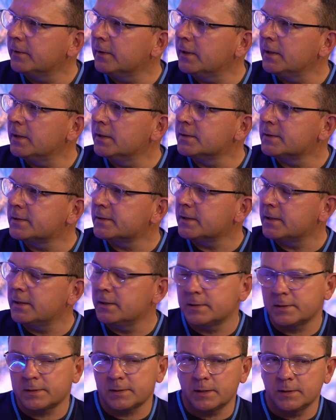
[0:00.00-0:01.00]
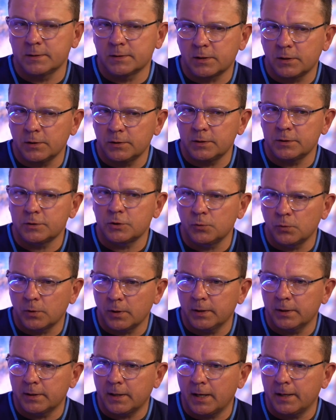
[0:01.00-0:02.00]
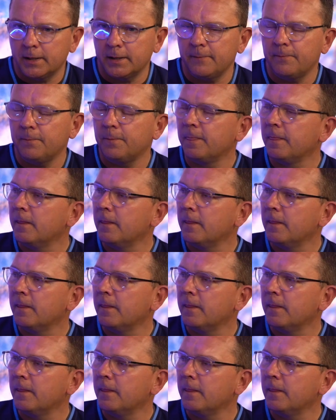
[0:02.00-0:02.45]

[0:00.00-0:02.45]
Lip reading: is as good as you're going to get it.